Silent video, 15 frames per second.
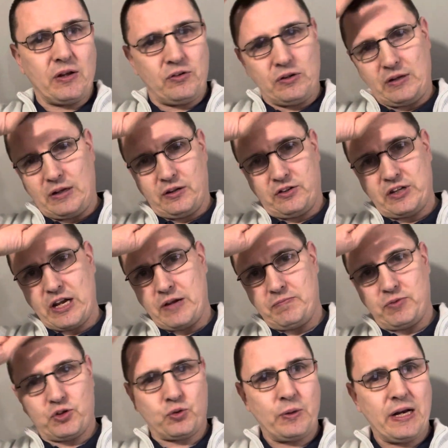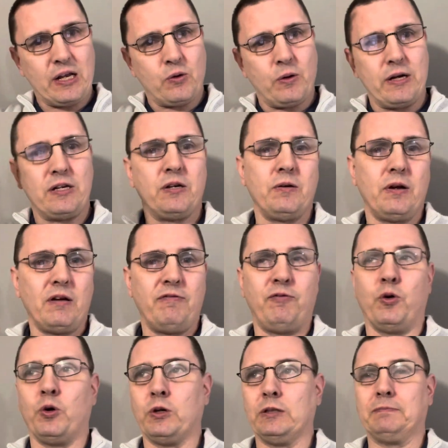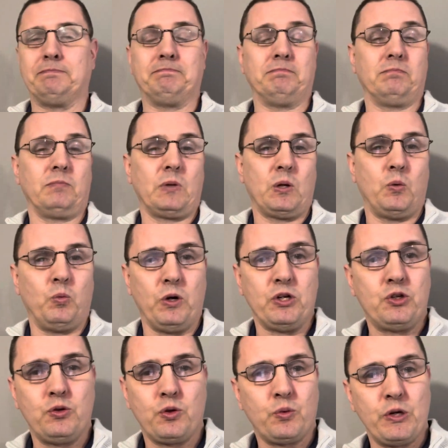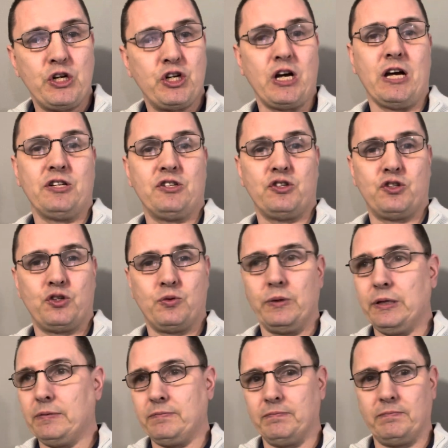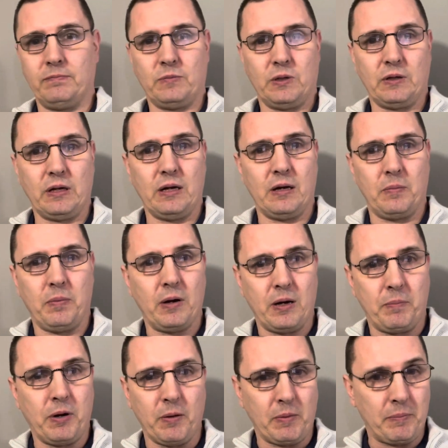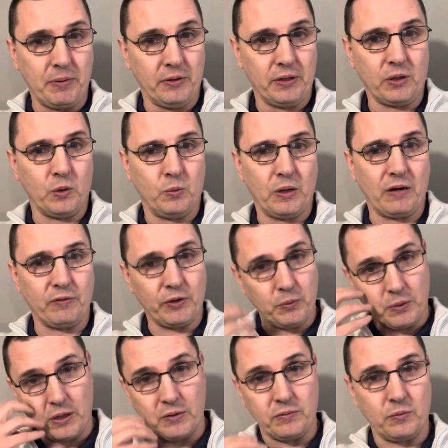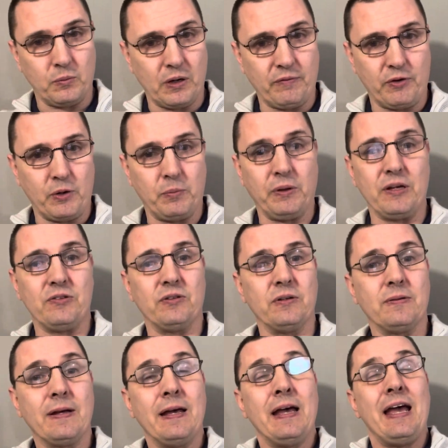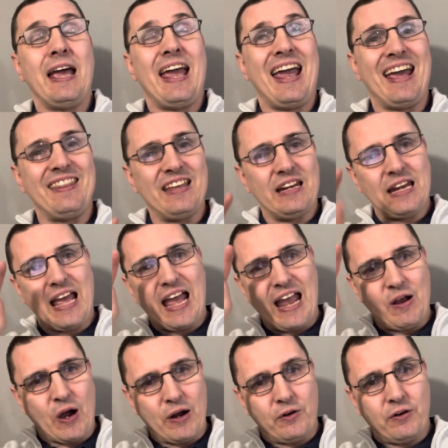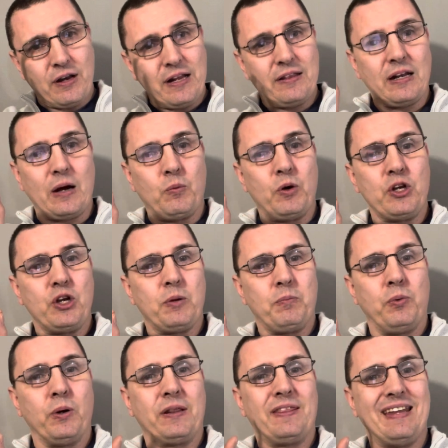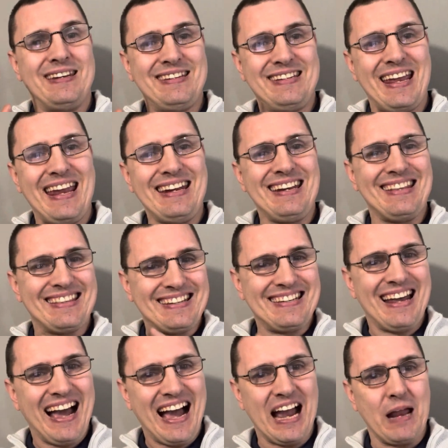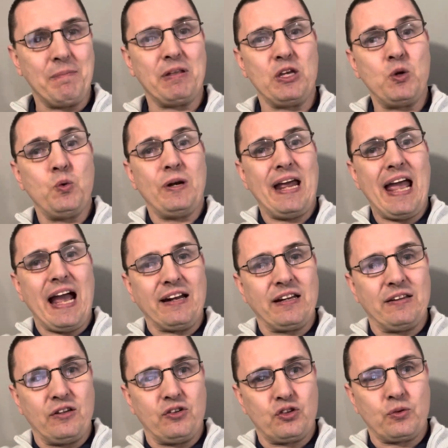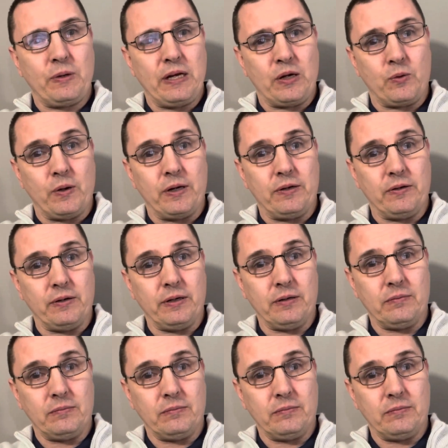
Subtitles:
it'll say screening criteria for 123 Johnson Street apartment building, or whatever your place is. And then underneath it, I want you to put the date and the time that you enacted the screening criteria.